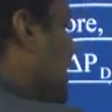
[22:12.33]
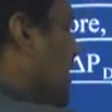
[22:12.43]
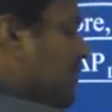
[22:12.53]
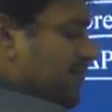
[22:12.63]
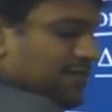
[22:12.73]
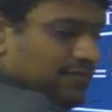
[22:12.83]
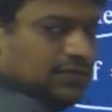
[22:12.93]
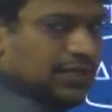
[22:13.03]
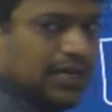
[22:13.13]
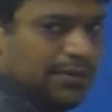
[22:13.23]
half
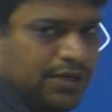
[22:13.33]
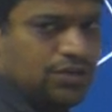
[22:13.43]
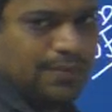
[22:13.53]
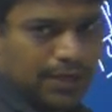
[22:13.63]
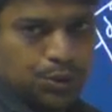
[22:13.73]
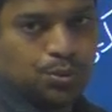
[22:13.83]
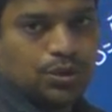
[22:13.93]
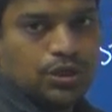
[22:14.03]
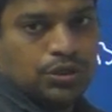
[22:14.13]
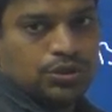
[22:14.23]
delta PD2 by
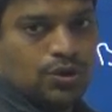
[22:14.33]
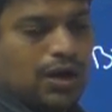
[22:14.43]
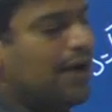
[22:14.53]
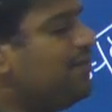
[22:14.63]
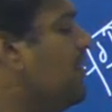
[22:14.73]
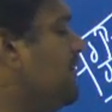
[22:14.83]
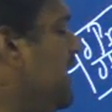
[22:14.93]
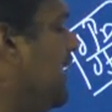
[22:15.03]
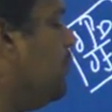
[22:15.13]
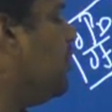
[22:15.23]
2. So half of
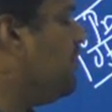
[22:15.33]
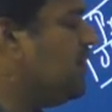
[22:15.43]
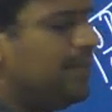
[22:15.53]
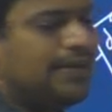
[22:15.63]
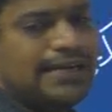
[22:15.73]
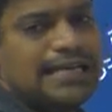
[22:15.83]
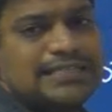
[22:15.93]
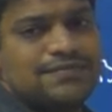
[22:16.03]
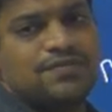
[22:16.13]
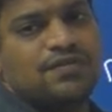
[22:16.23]
the amount will be
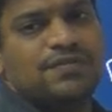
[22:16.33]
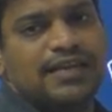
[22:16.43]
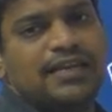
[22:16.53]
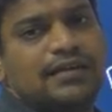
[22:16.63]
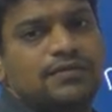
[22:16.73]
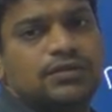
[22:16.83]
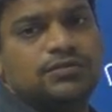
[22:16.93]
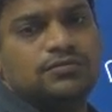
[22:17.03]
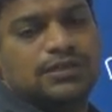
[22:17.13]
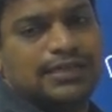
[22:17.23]
transferred from area 1
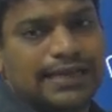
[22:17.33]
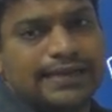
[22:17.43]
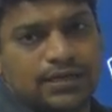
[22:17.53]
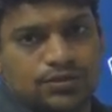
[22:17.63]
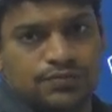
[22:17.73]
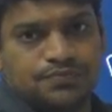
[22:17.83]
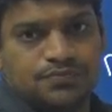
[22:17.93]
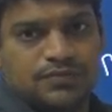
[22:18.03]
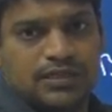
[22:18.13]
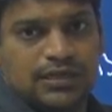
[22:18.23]
to area 2.
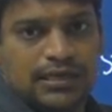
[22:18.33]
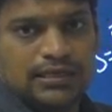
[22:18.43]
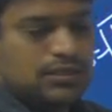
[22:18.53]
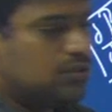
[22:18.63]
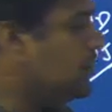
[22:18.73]
Okay, so